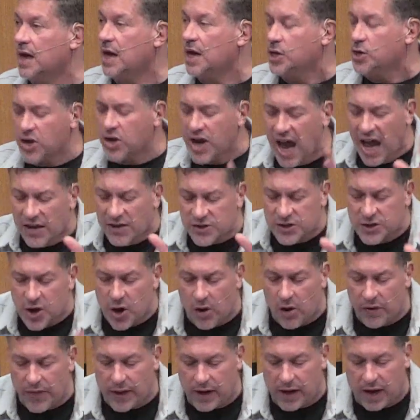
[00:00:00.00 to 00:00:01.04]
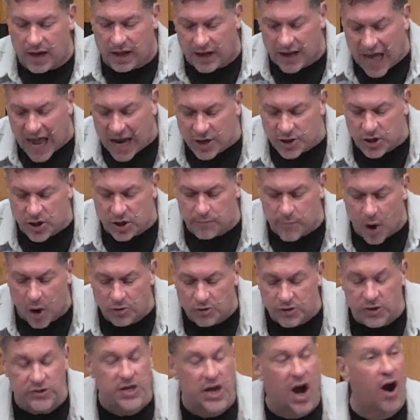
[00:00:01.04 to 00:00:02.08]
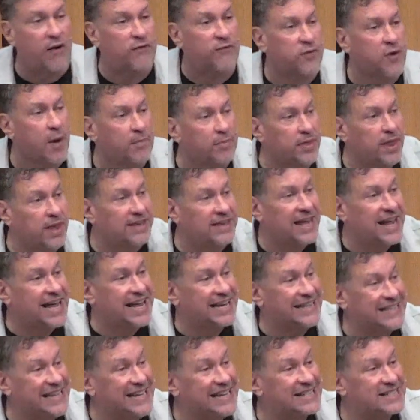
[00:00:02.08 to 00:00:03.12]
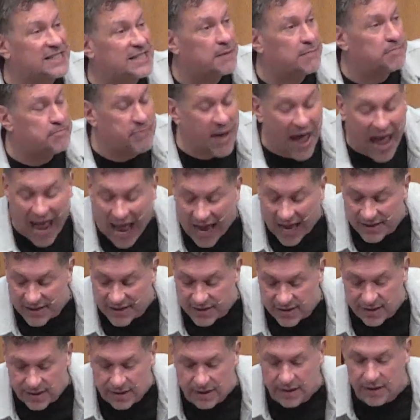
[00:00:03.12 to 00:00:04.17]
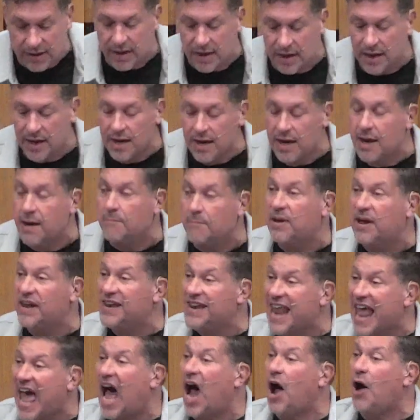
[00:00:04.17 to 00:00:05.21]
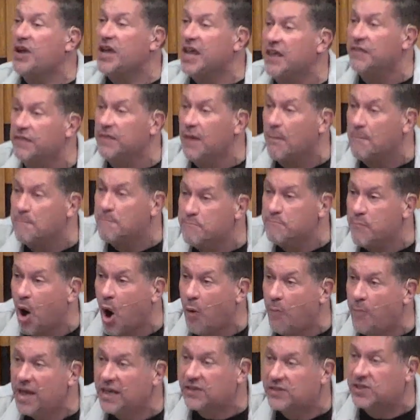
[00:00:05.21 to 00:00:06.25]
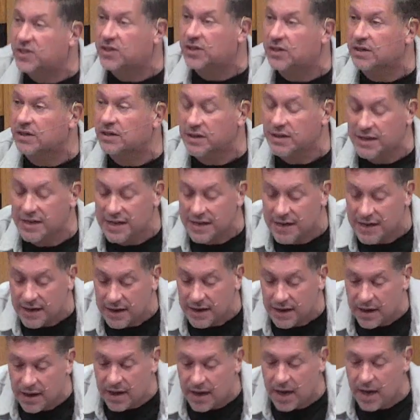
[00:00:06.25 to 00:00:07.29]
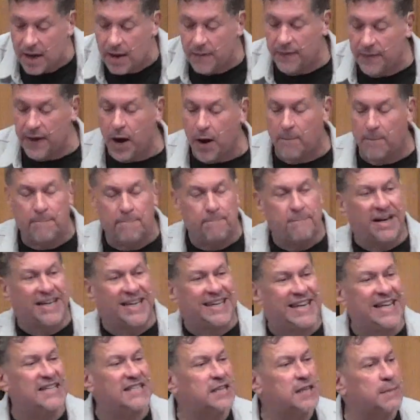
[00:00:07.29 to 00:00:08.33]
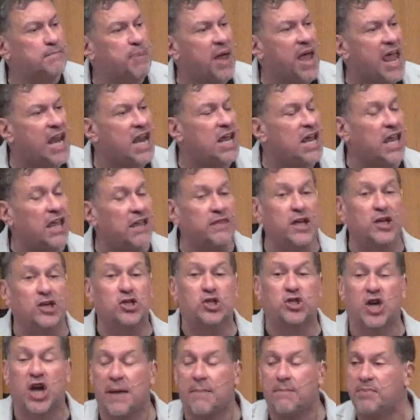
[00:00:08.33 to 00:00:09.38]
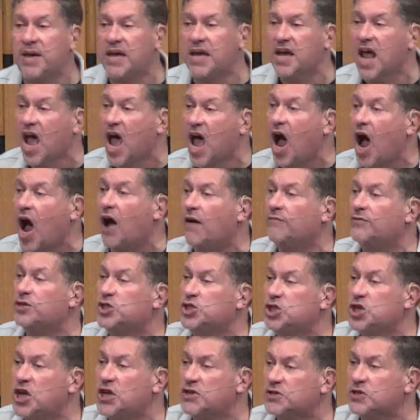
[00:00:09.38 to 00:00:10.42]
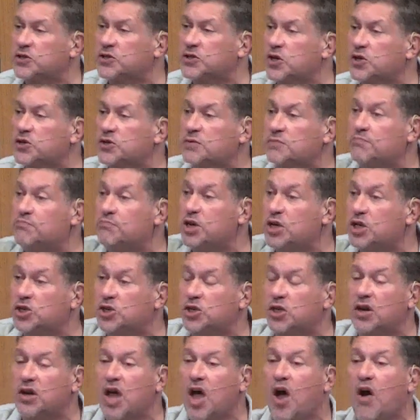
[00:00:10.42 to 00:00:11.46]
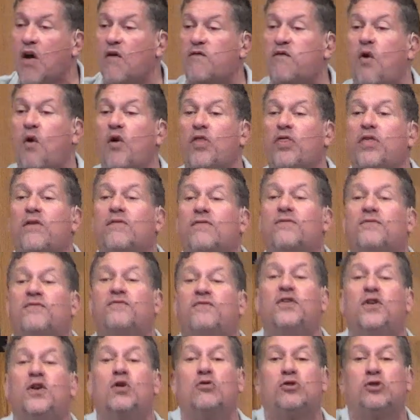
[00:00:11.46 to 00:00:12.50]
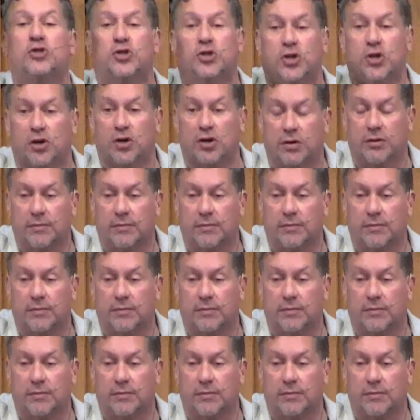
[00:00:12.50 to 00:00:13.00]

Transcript: You guys know that Elijah and Moses are from the distant past, but now in the moment, they are participating in the shaping of Jesus' mission for the future.